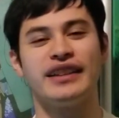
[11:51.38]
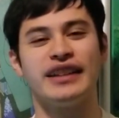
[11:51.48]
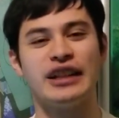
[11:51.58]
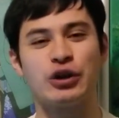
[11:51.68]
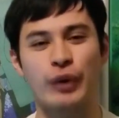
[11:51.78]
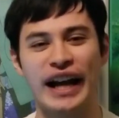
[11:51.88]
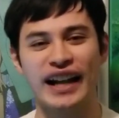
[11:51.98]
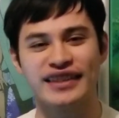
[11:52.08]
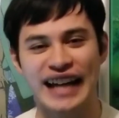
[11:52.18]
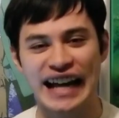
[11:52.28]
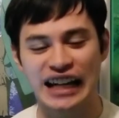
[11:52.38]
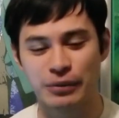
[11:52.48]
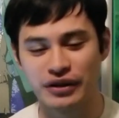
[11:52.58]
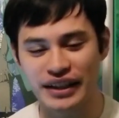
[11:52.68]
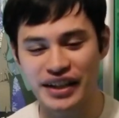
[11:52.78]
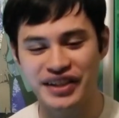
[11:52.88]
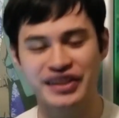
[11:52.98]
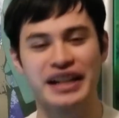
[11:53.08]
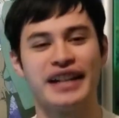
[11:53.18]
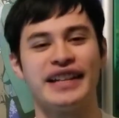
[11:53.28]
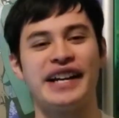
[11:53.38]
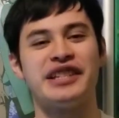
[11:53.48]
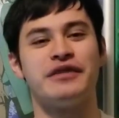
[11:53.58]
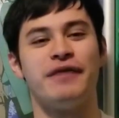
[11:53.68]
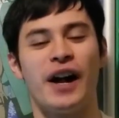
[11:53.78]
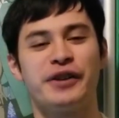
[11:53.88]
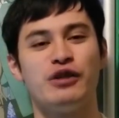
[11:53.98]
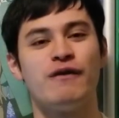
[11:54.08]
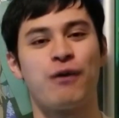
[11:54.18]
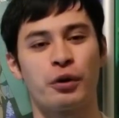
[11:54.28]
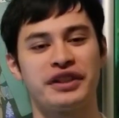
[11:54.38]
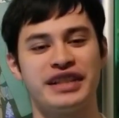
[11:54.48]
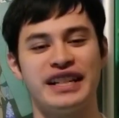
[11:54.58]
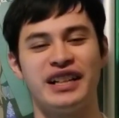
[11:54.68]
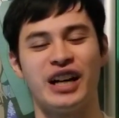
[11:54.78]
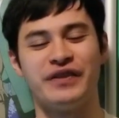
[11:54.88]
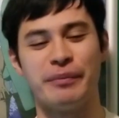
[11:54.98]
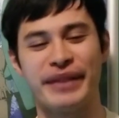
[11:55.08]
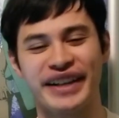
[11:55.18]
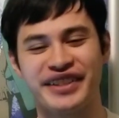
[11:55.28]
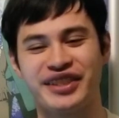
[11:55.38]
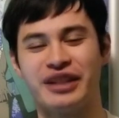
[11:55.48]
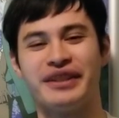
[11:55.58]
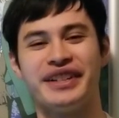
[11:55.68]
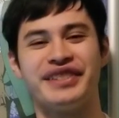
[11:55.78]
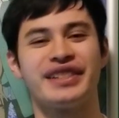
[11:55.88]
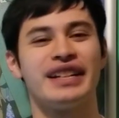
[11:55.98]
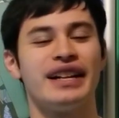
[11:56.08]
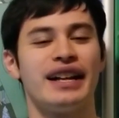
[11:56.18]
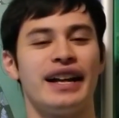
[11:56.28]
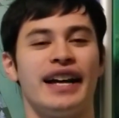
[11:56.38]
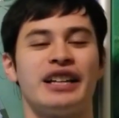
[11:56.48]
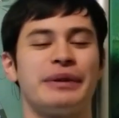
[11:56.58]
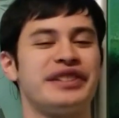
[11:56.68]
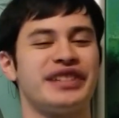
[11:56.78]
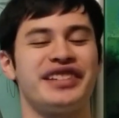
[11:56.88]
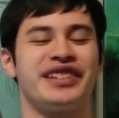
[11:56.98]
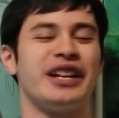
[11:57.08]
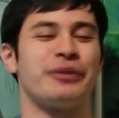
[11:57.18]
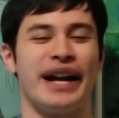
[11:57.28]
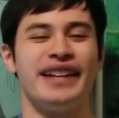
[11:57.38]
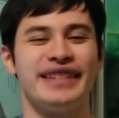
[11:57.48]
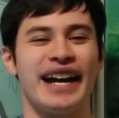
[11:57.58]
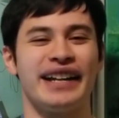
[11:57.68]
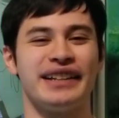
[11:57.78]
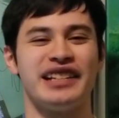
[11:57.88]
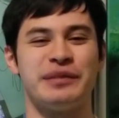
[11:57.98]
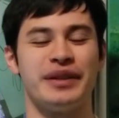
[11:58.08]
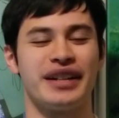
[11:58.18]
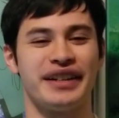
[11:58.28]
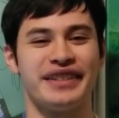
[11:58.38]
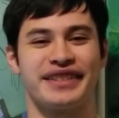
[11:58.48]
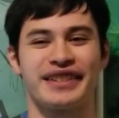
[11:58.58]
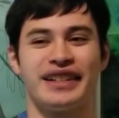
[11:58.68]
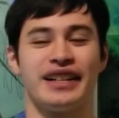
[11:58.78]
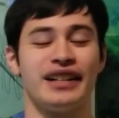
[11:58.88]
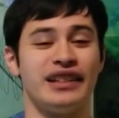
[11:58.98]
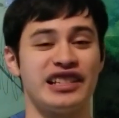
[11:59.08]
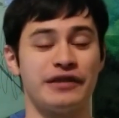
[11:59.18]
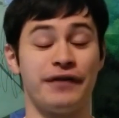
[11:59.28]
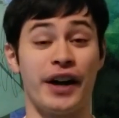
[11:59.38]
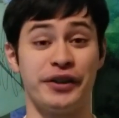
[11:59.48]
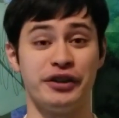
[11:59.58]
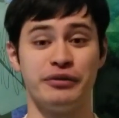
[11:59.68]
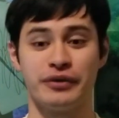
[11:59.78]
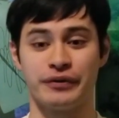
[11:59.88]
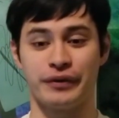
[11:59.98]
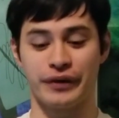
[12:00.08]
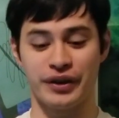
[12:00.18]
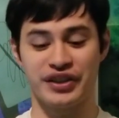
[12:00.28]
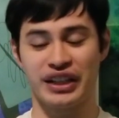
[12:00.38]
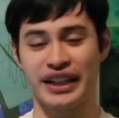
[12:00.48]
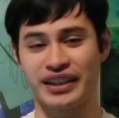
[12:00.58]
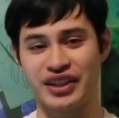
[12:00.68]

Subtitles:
the Granddaddy release that is Volume 14 of the main series. And the reason I say Granddaddy is because this volume, when you see like the